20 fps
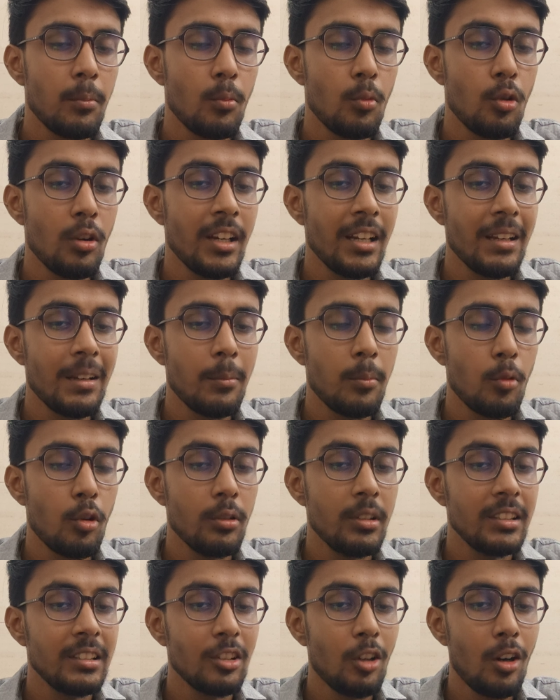
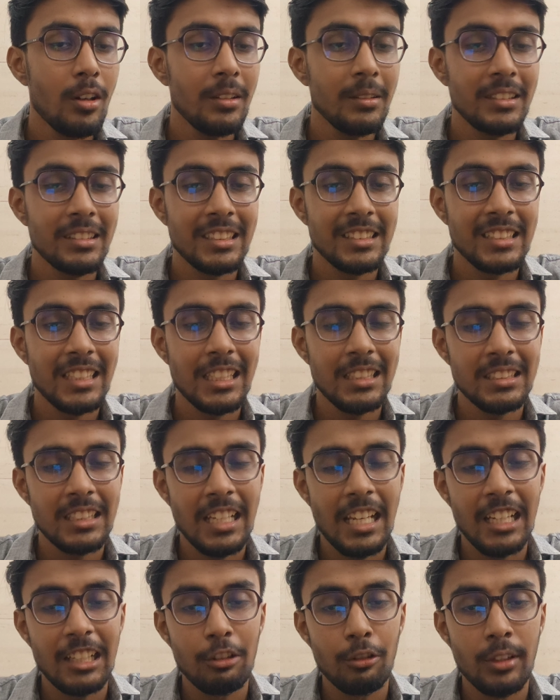not such
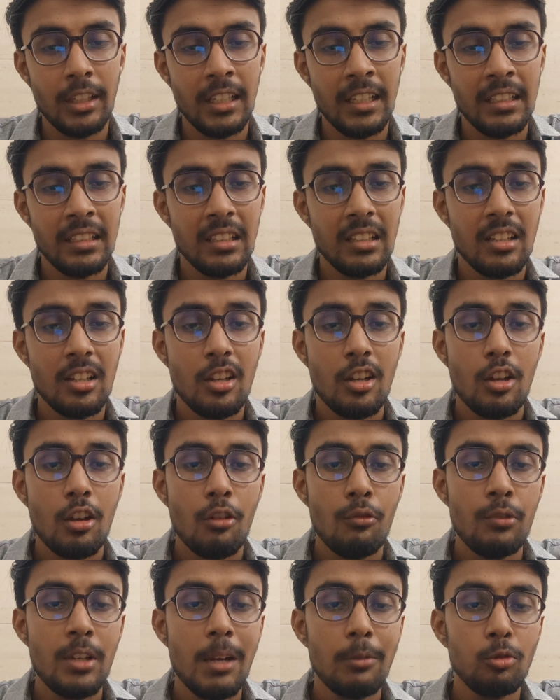accurate.
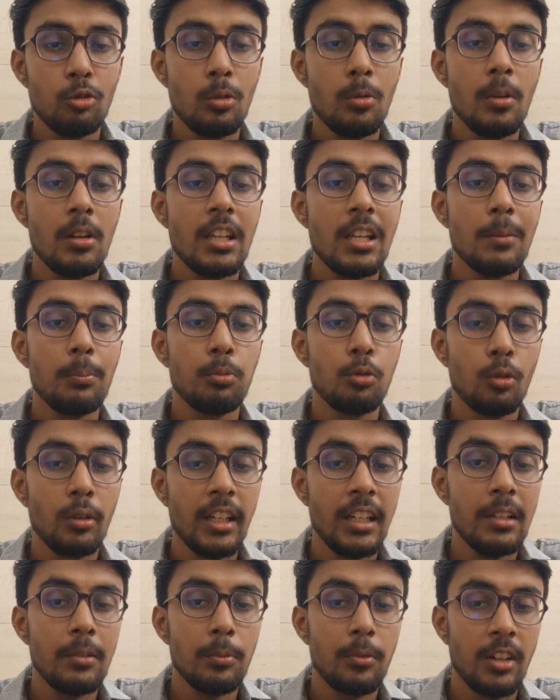We have to
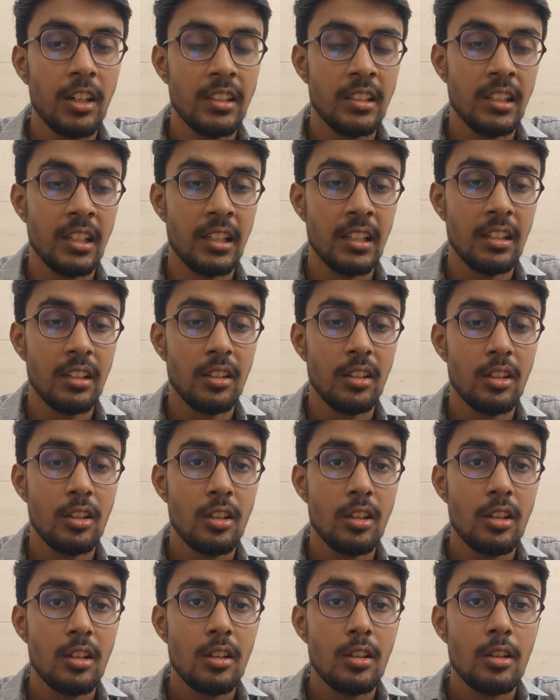improve it further.
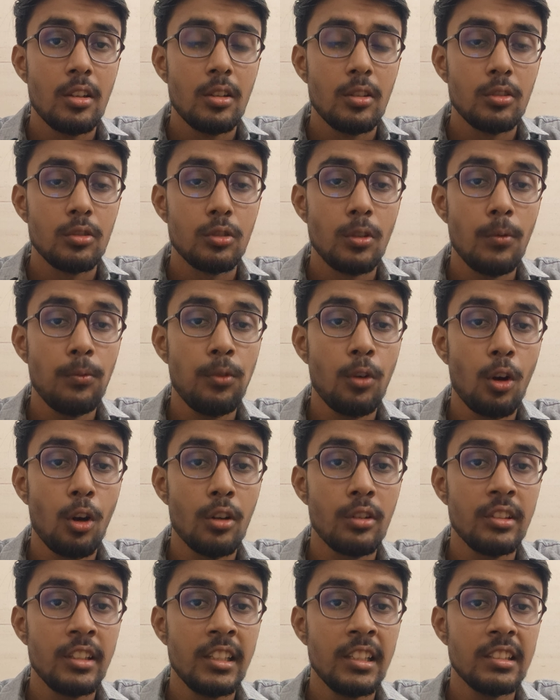So
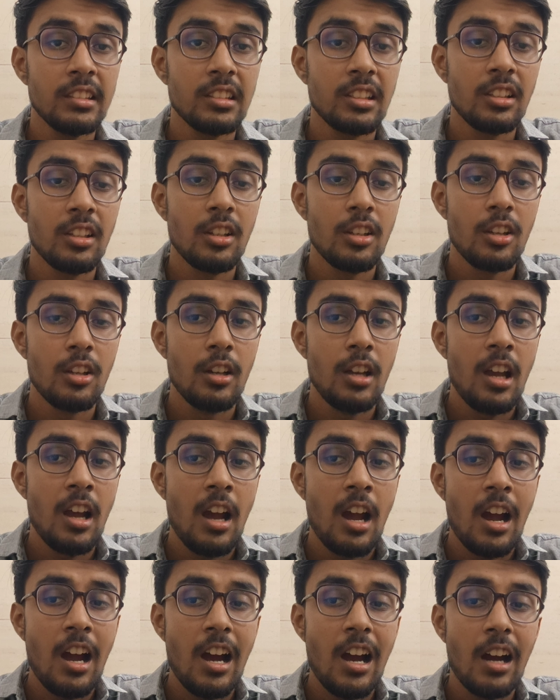for this
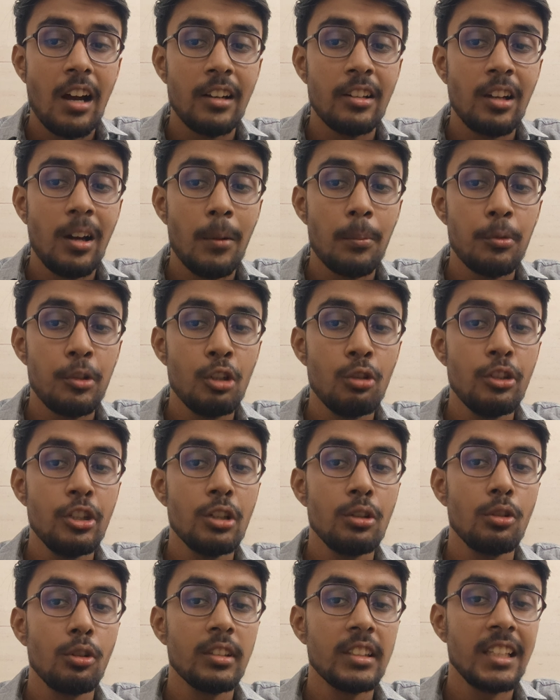adaptive
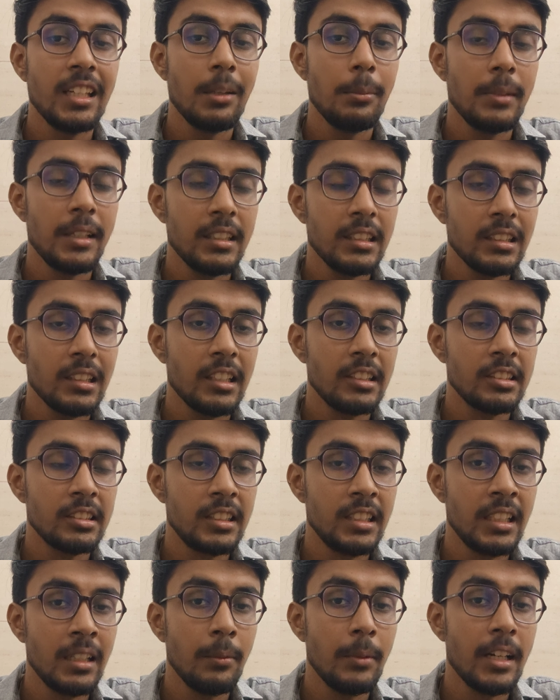neuro K-means
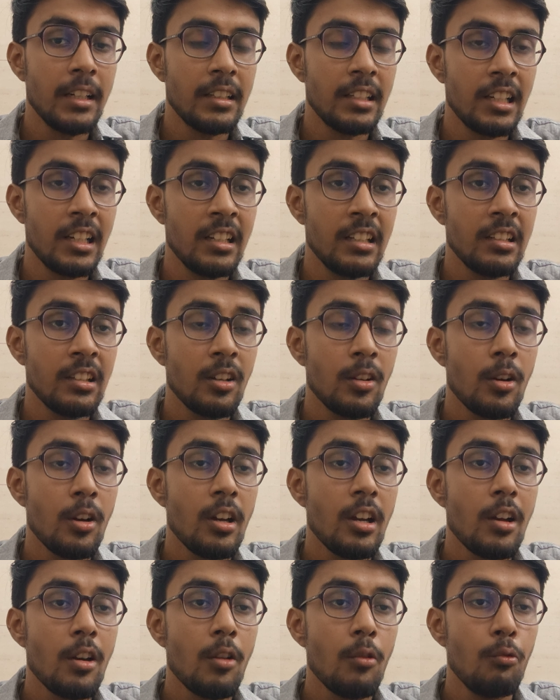clustering method
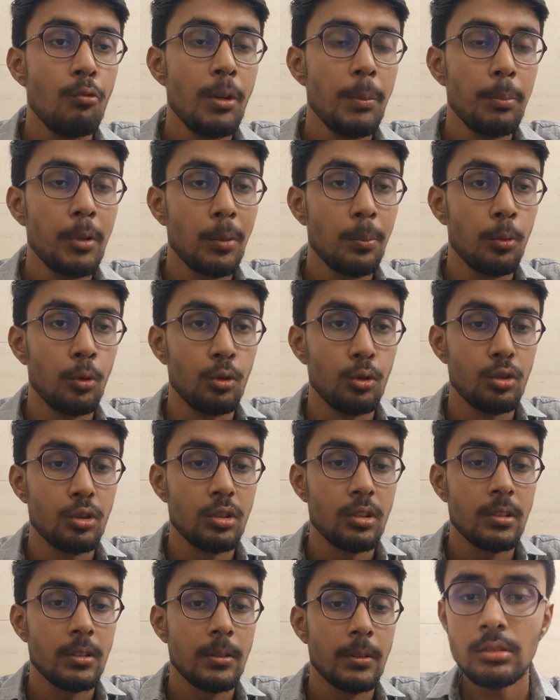we
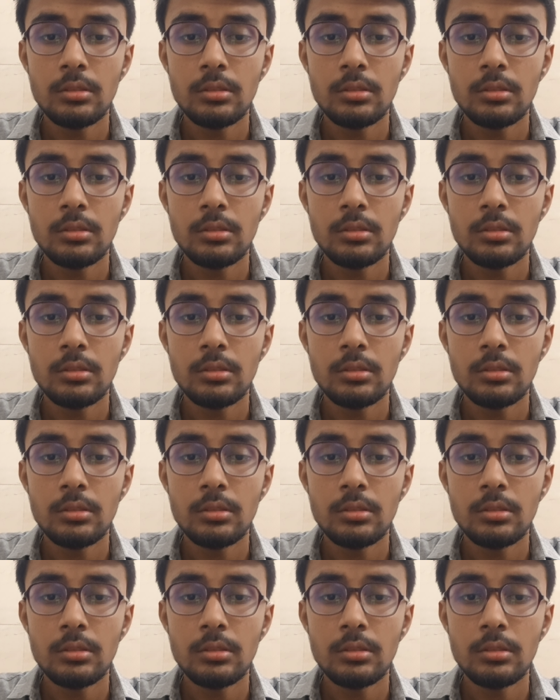propose.